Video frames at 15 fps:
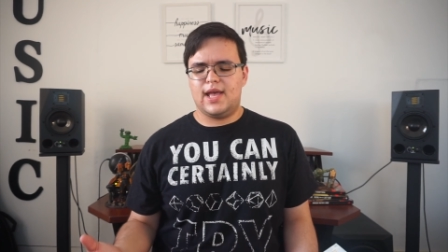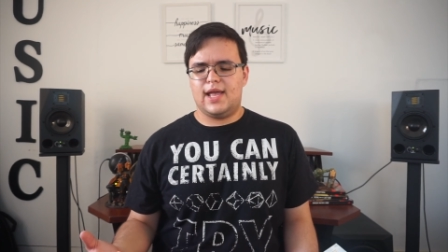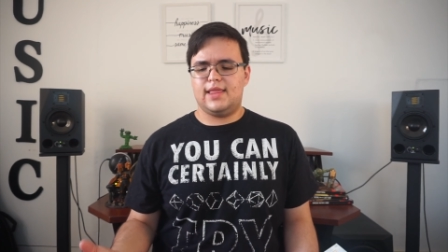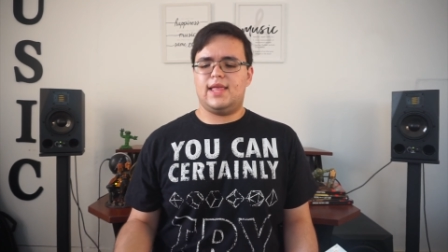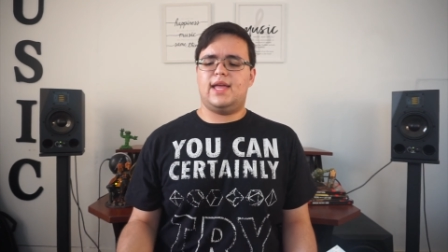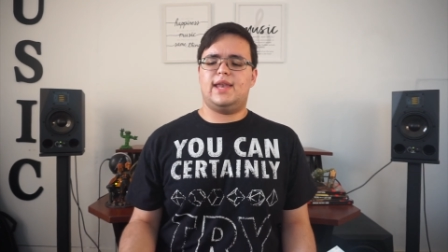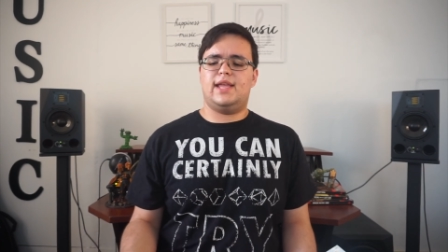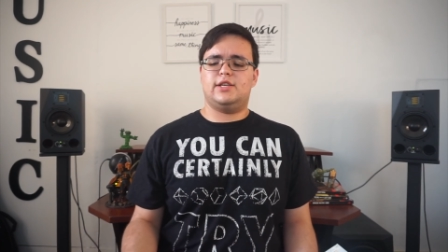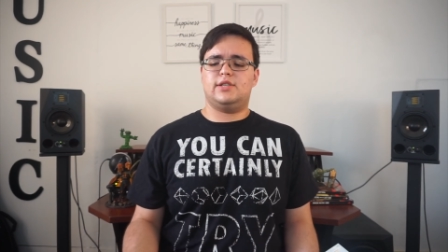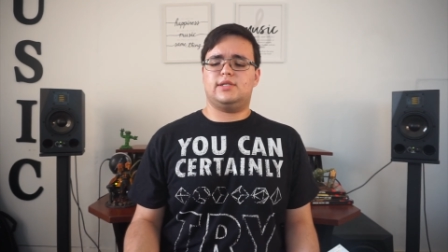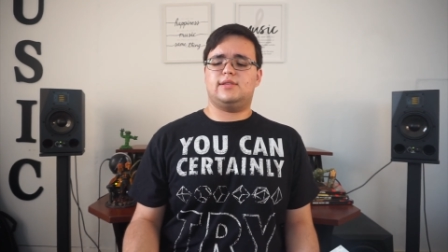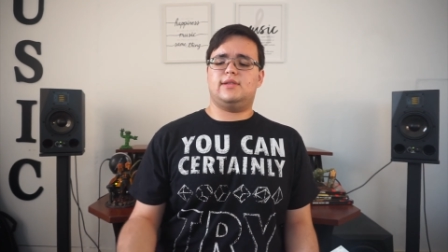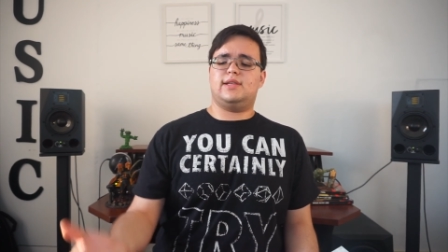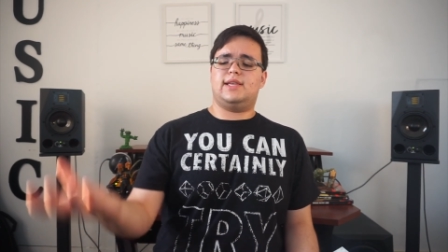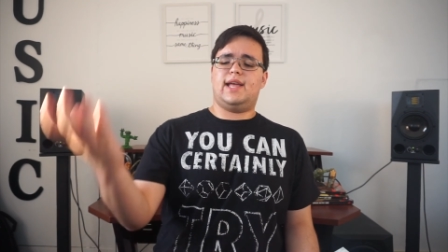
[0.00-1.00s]
and then it
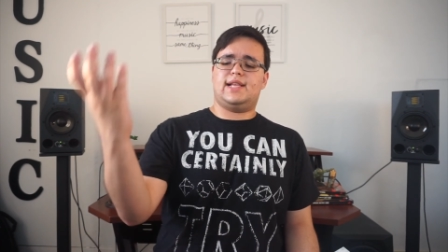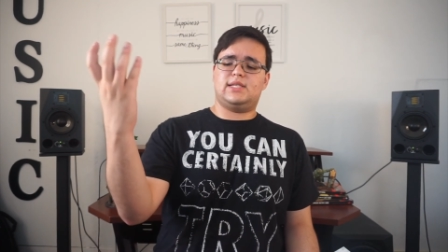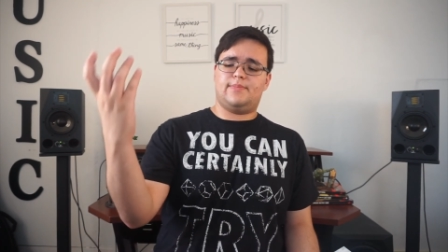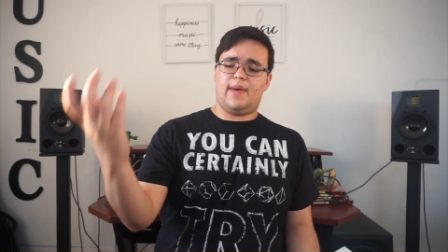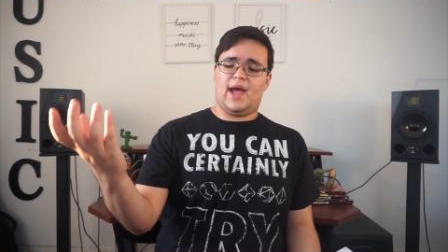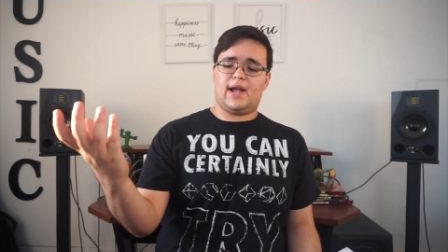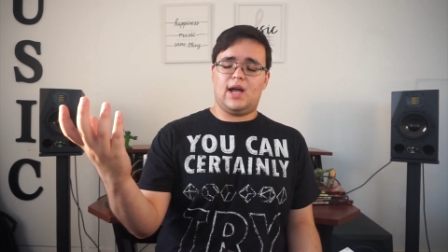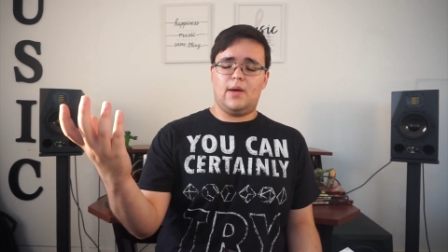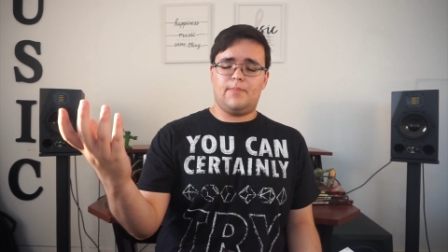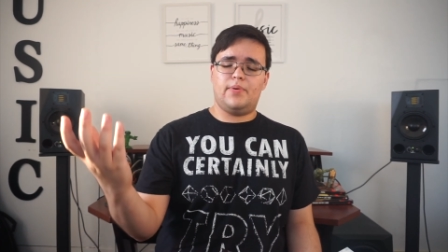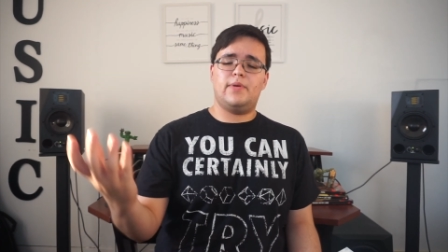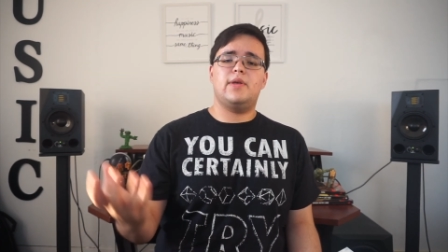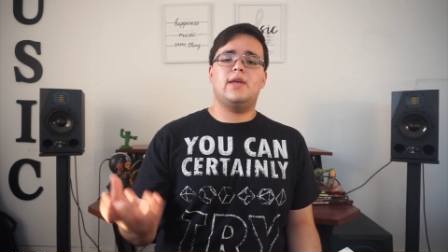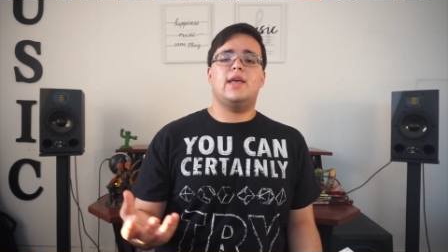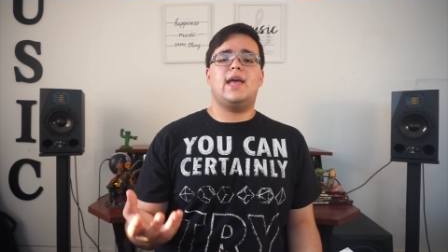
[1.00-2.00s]
just gets back up
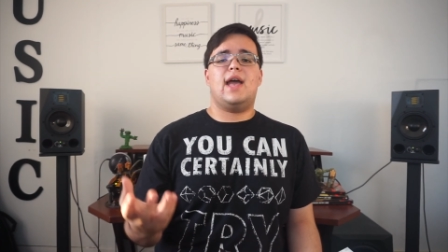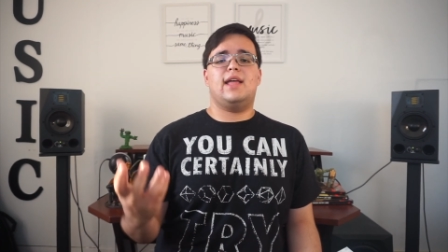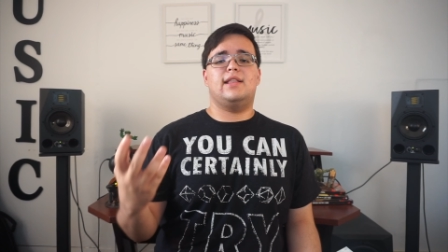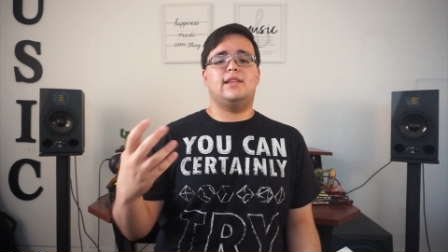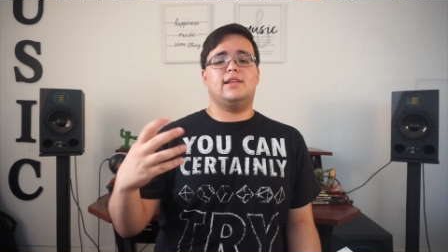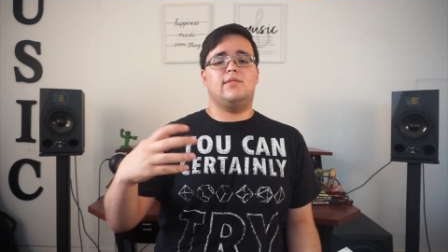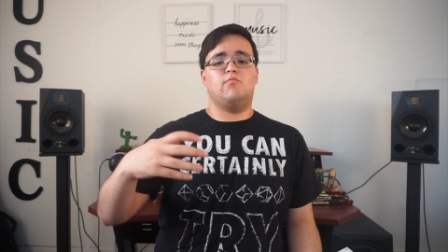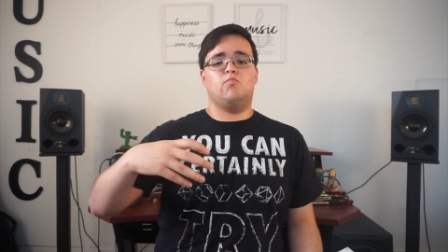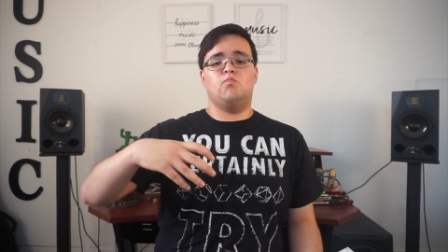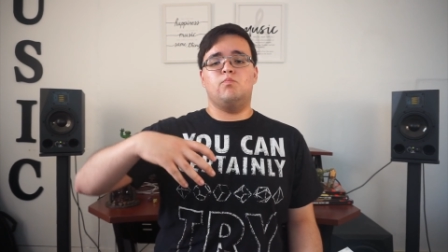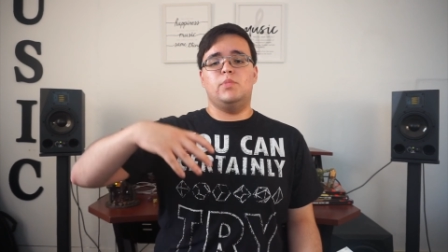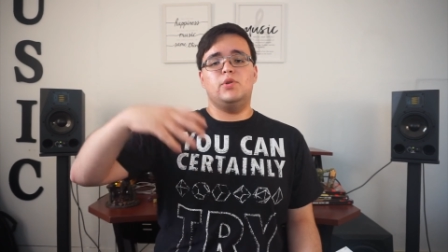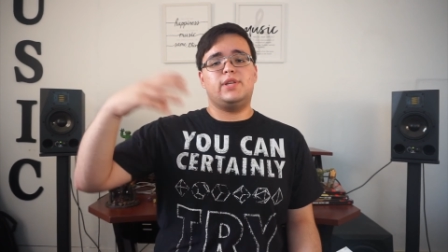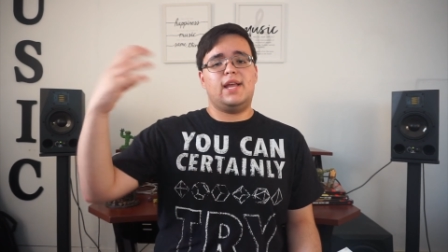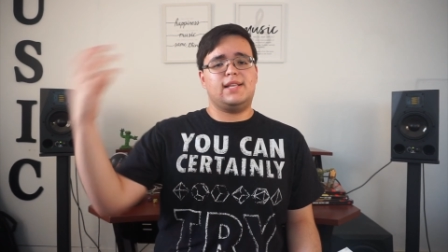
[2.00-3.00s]
and
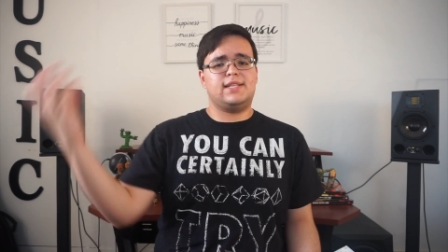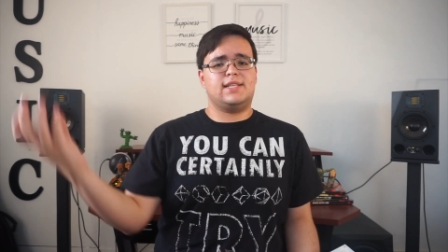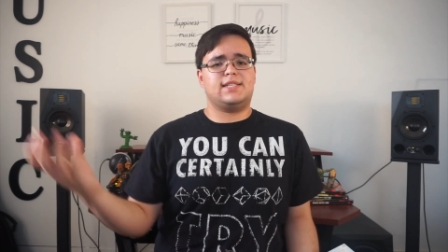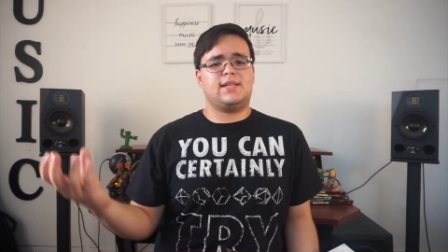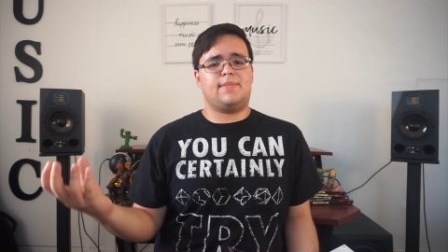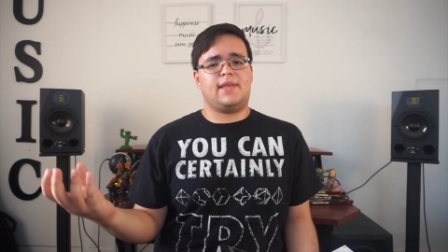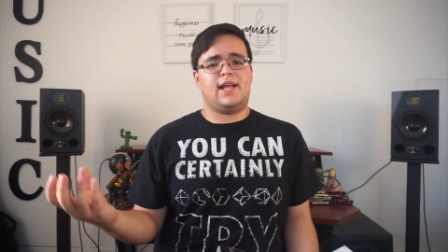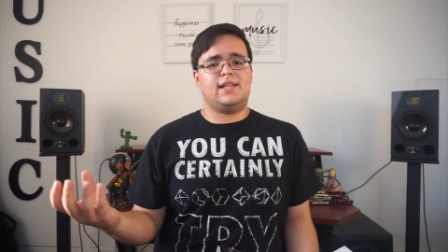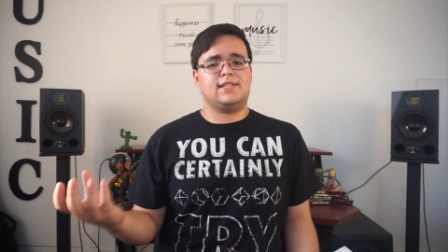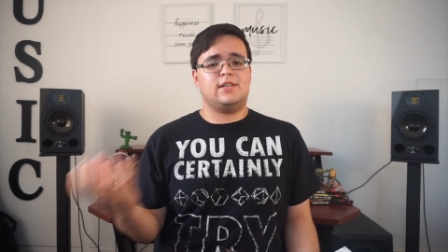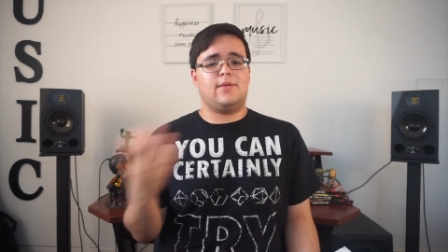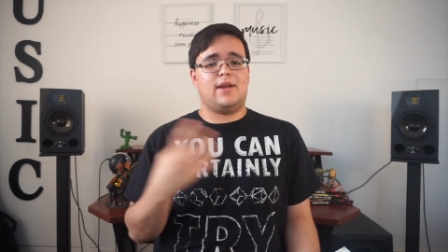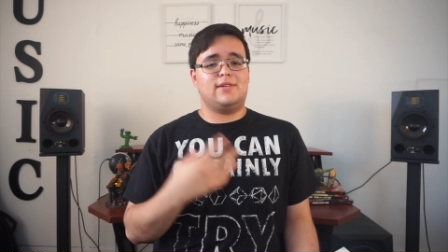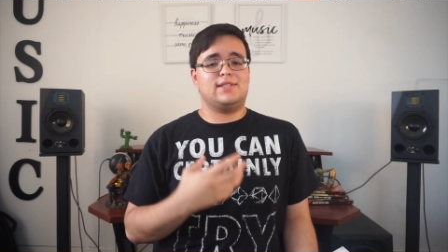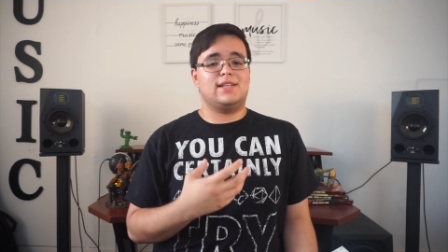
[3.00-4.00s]
mutates into something else, I know
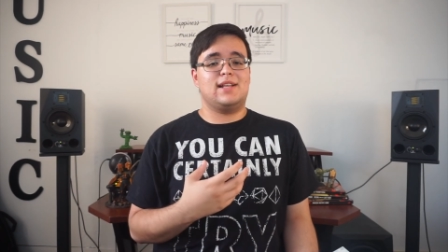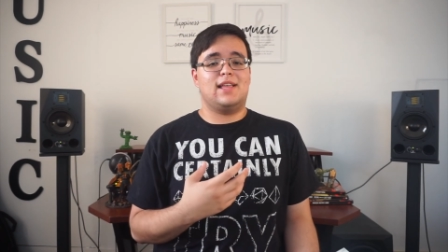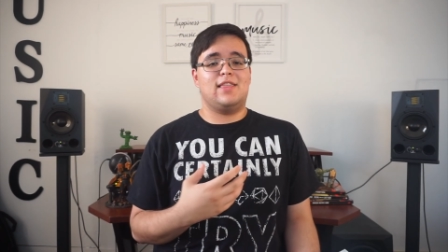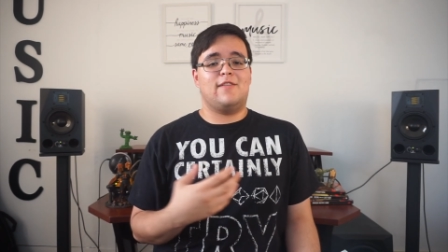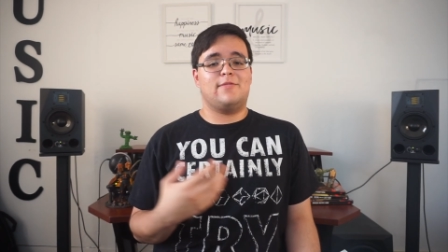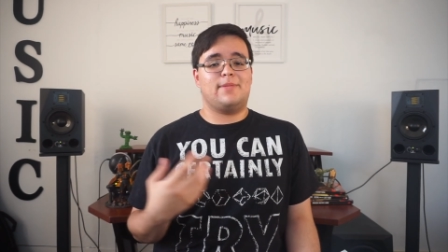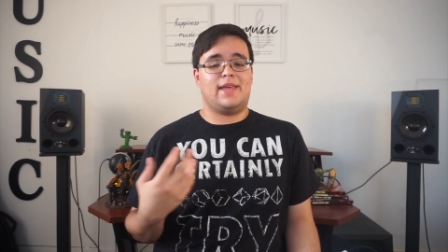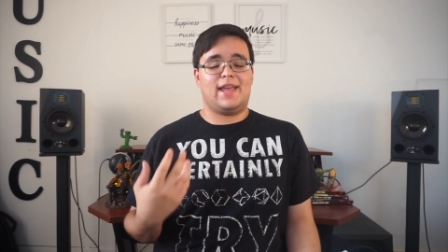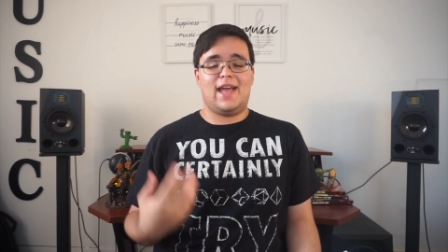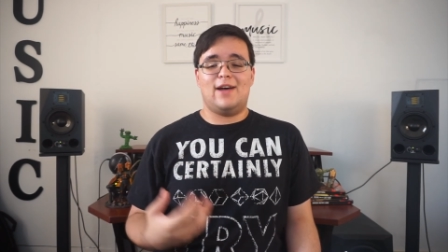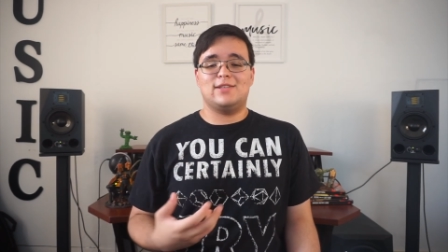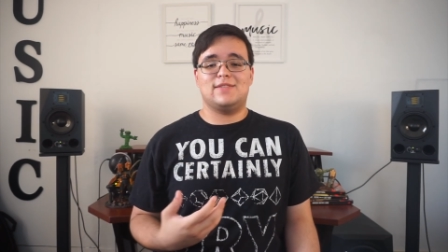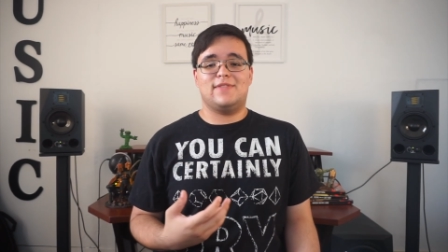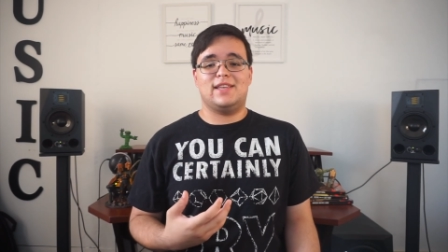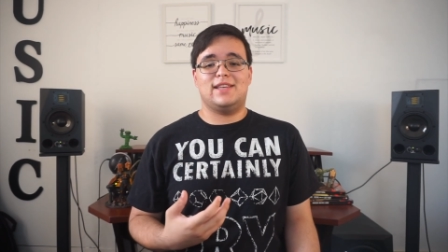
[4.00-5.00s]
when I was little I loved playing
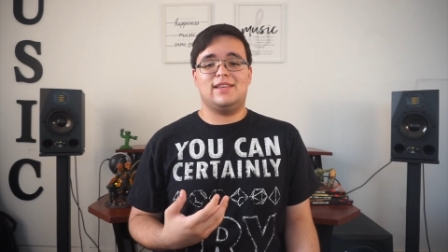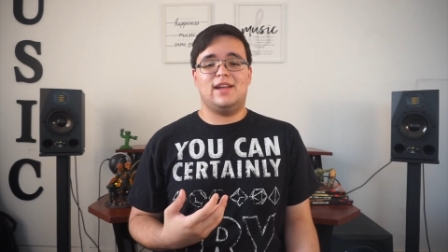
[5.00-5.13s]
House of the